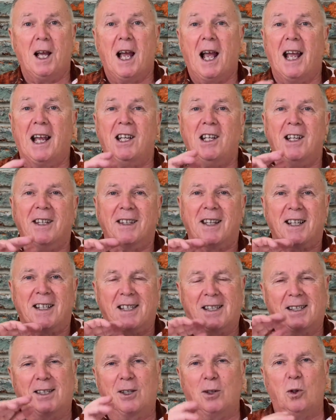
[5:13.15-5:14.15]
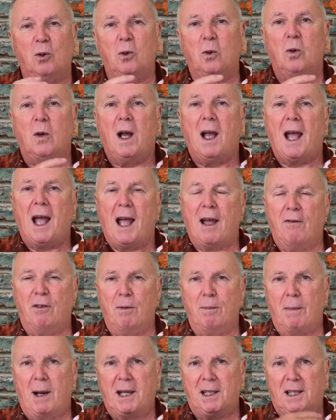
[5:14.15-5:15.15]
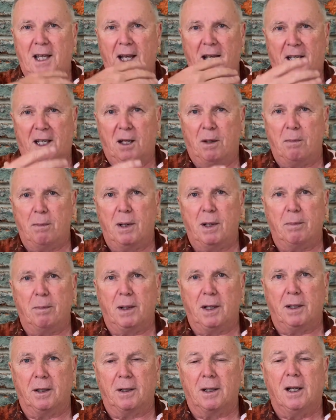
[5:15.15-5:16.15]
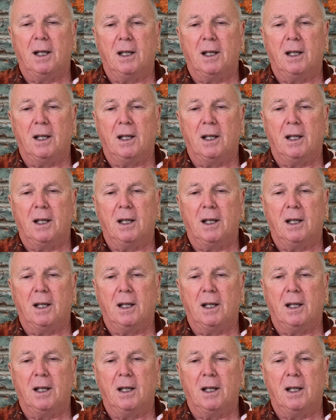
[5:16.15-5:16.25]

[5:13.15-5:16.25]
and yet they still haven't made that commitment